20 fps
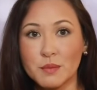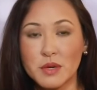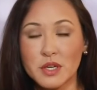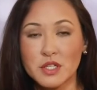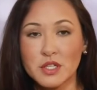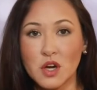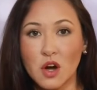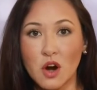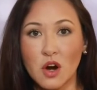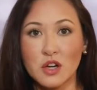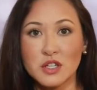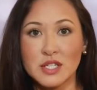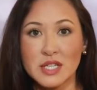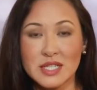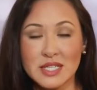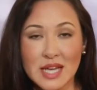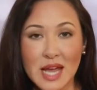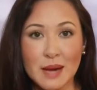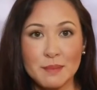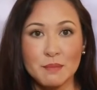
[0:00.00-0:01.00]
Qatar to
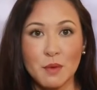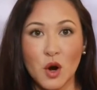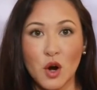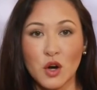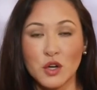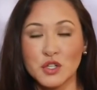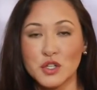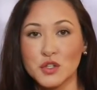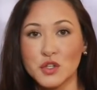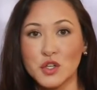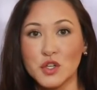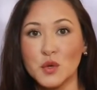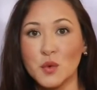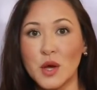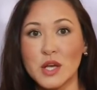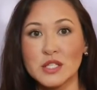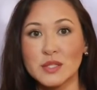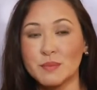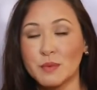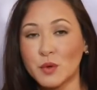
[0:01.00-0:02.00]
Denmark to the
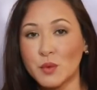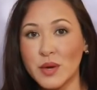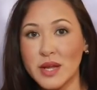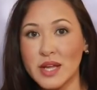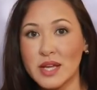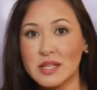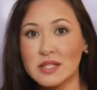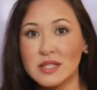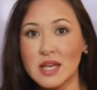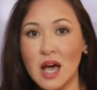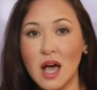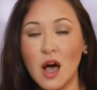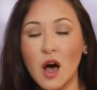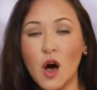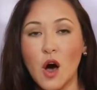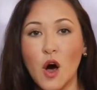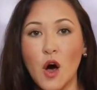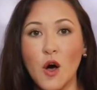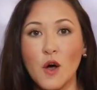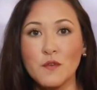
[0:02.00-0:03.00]
U.S. Marines,
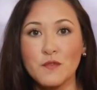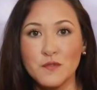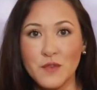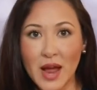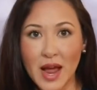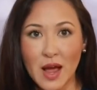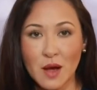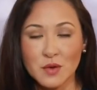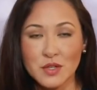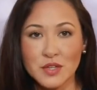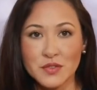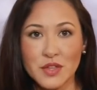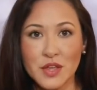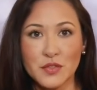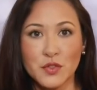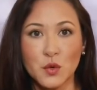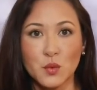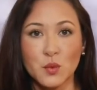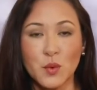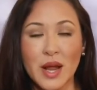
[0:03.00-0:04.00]
all found
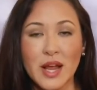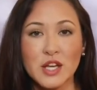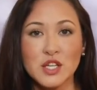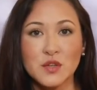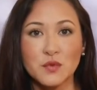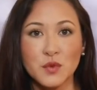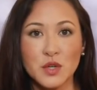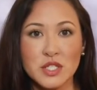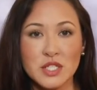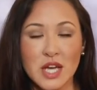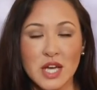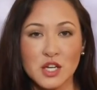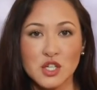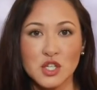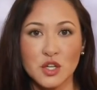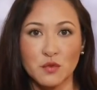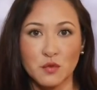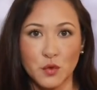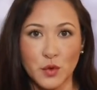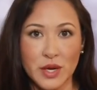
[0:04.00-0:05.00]
that the range of
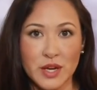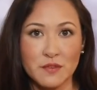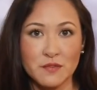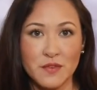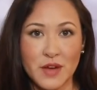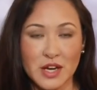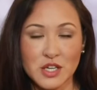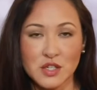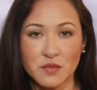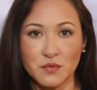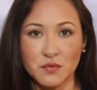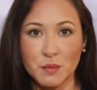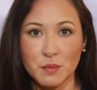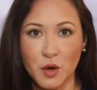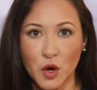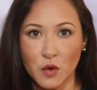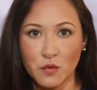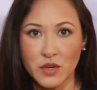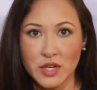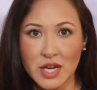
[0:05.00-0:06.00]
reduction of reinfection from
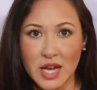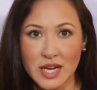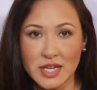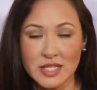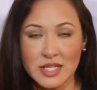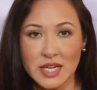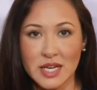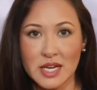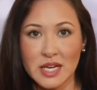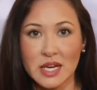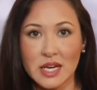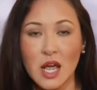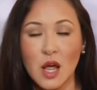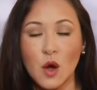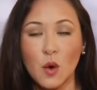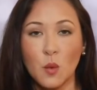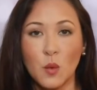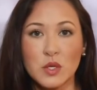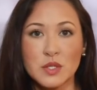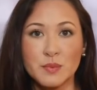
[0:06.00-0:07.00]
COVID-19
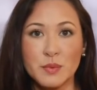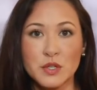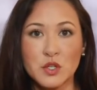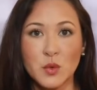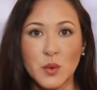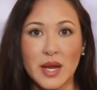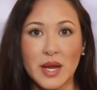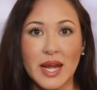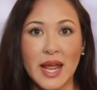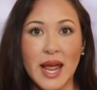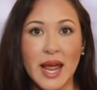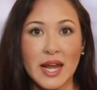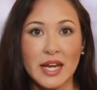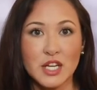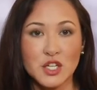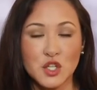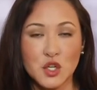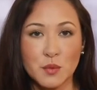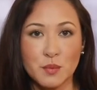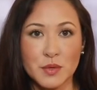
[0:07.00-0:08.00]
was between
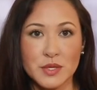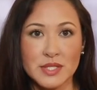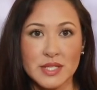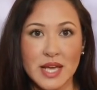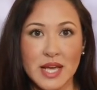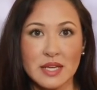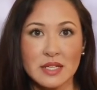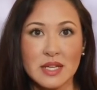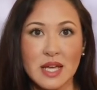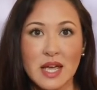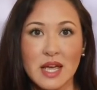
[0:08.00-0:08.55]
82%